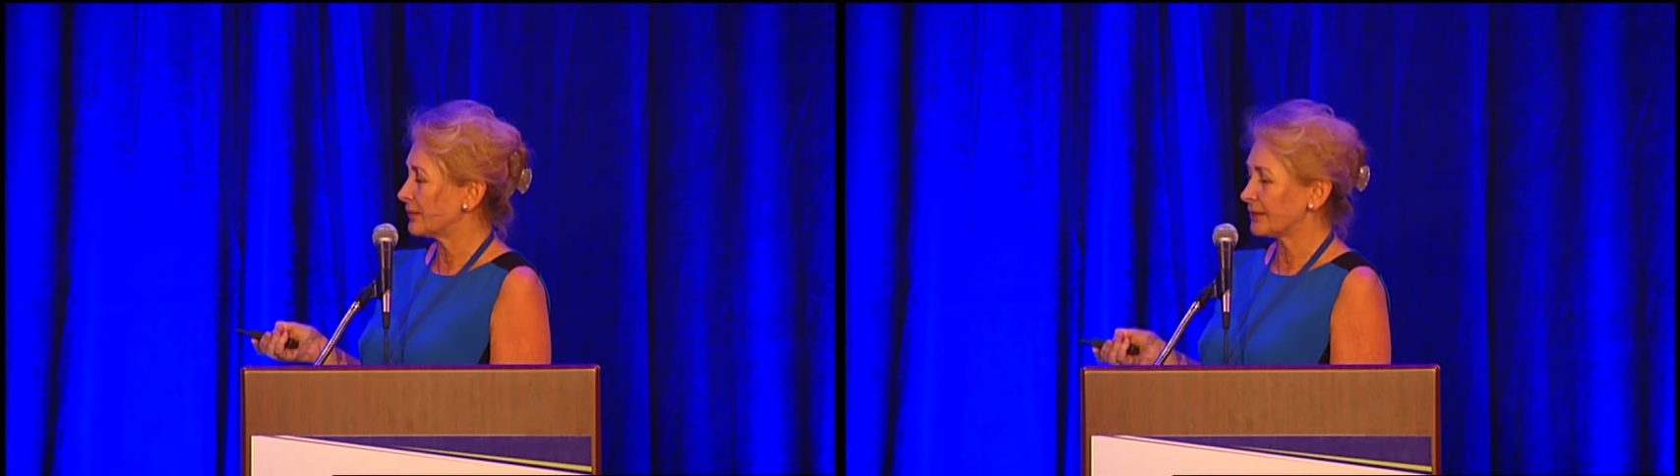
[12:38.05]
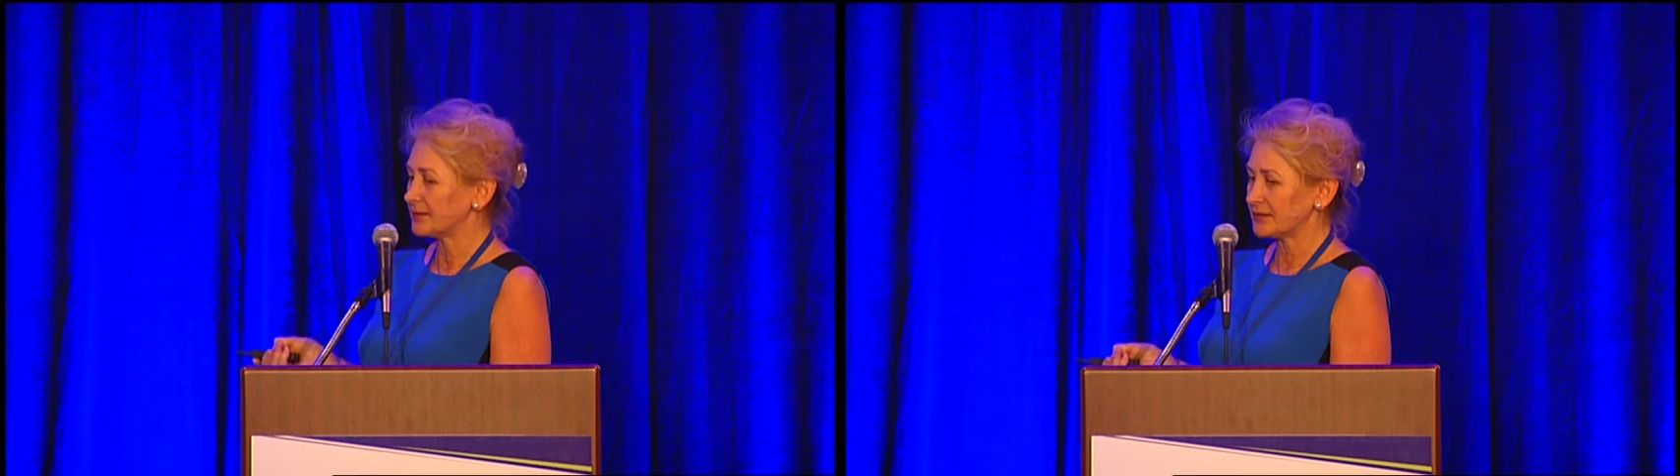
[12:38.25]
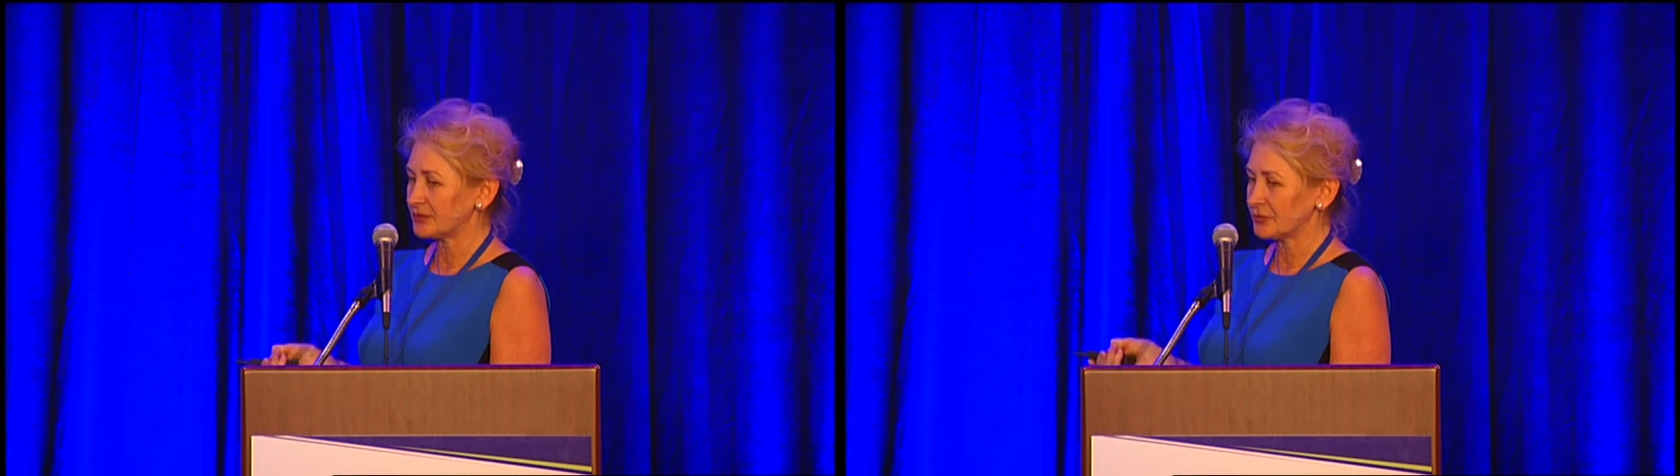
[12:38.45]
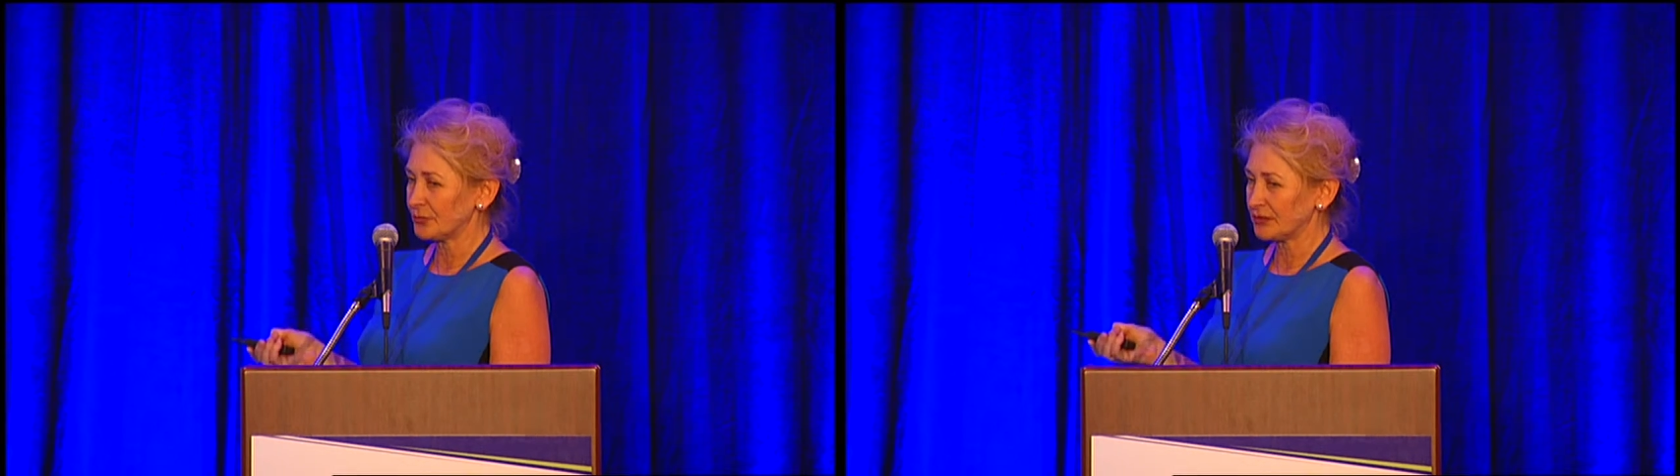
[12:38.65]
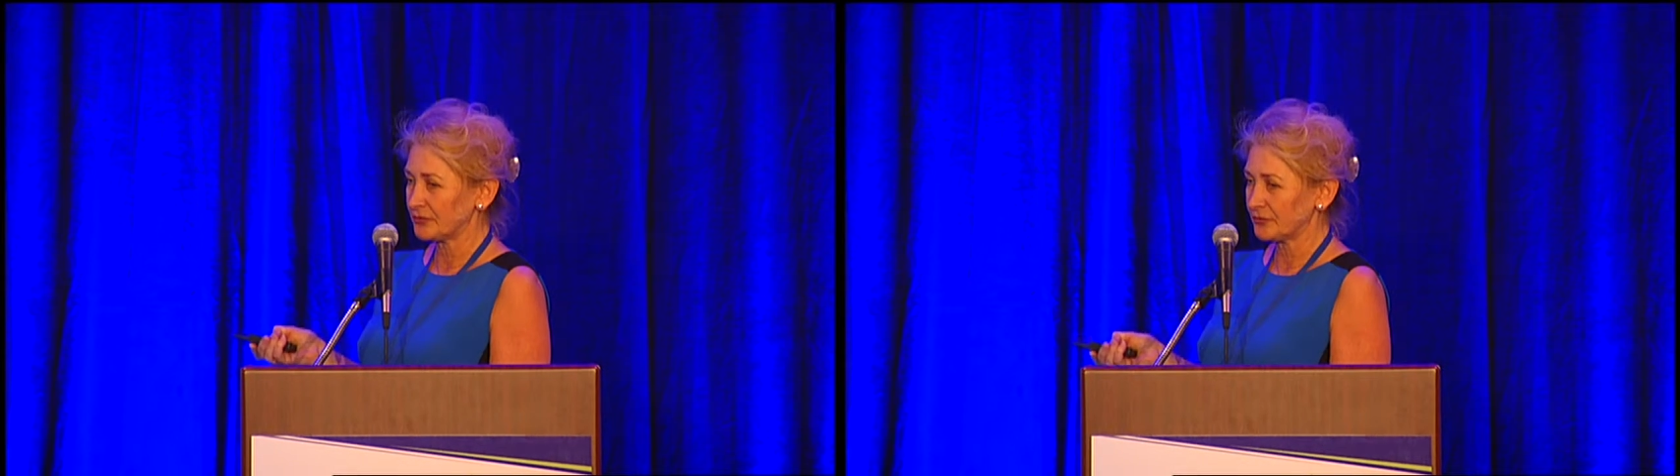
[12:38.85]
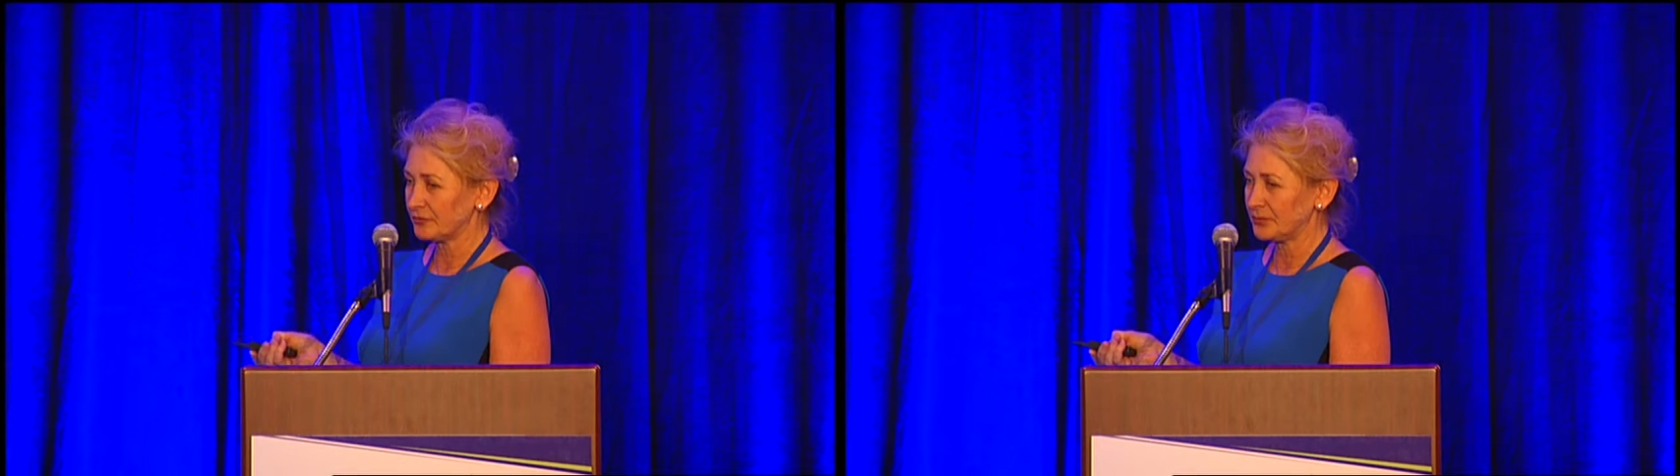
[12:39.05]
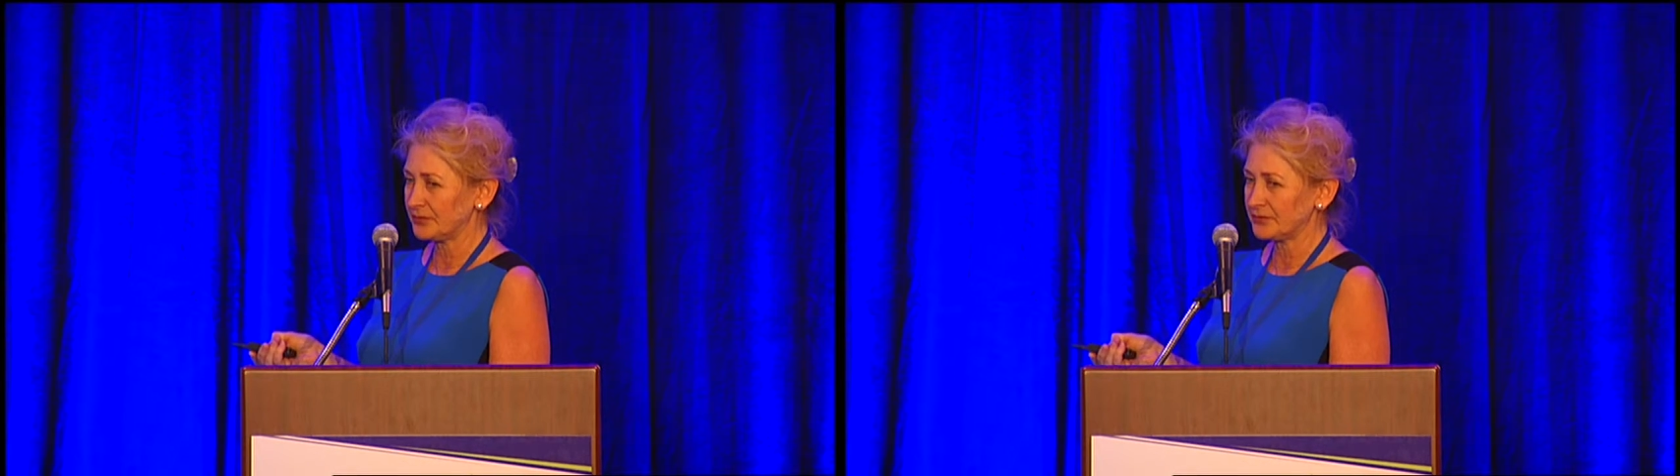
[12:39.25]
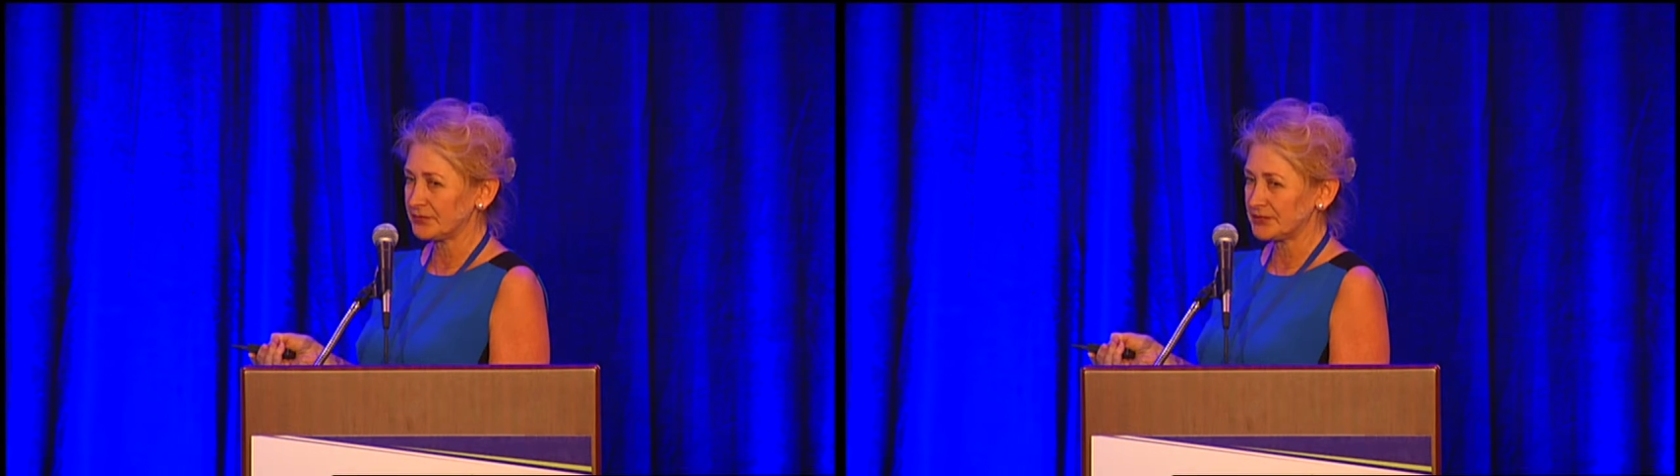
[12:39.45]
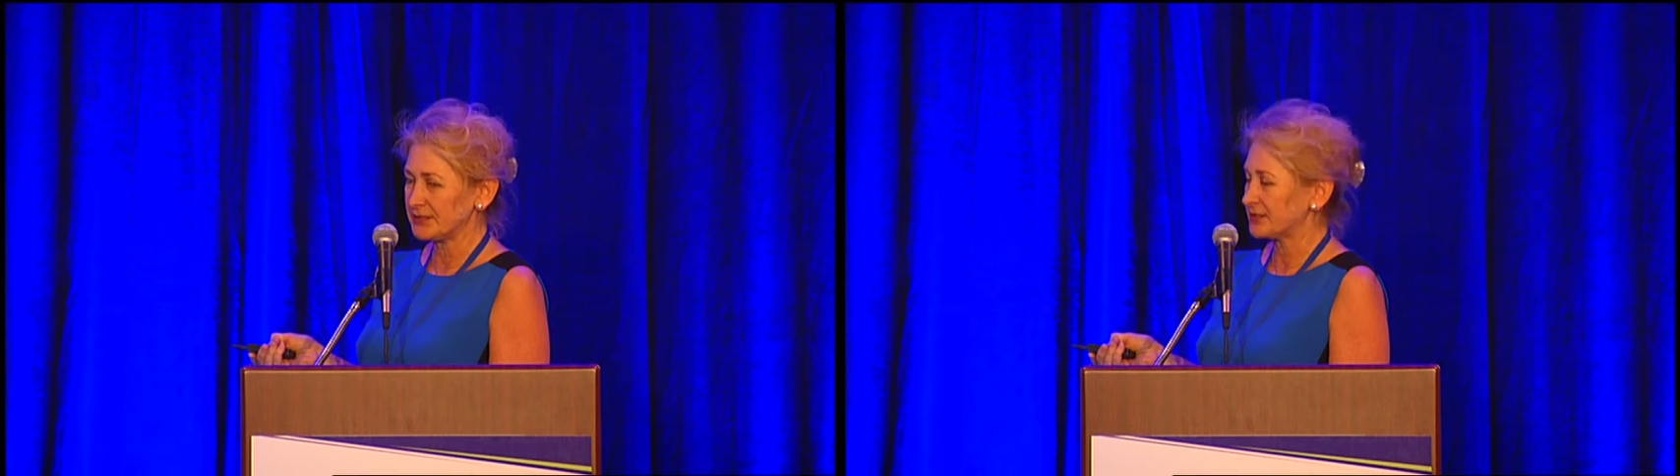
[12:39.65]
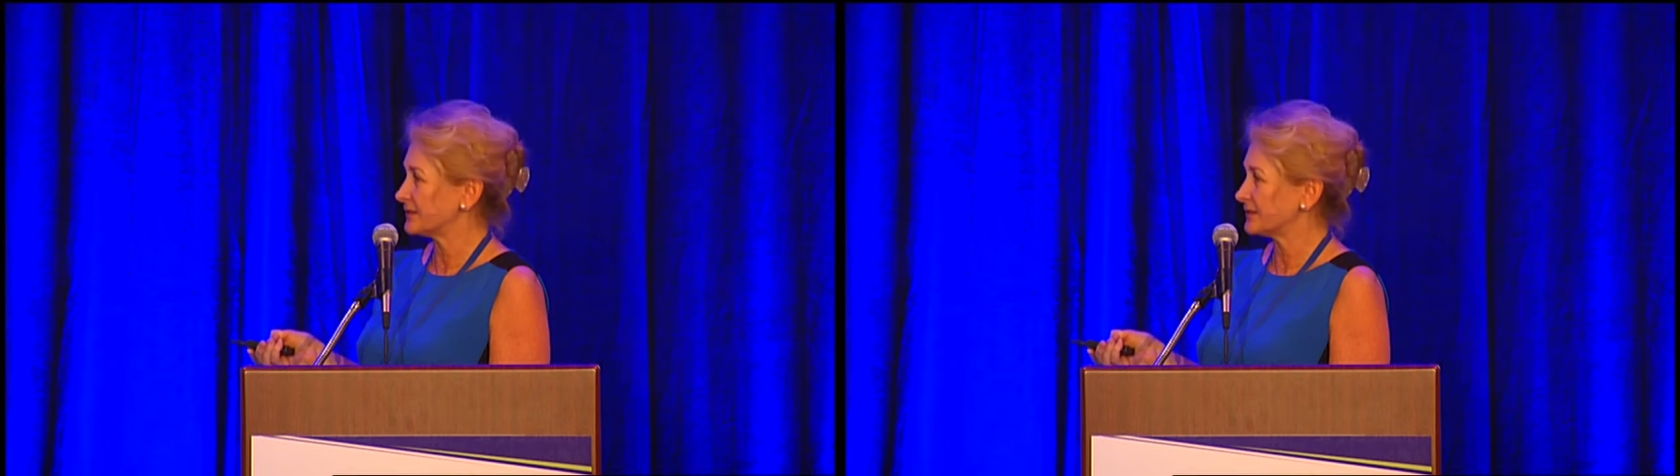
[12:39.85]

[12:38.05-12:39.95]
binding domain of P53.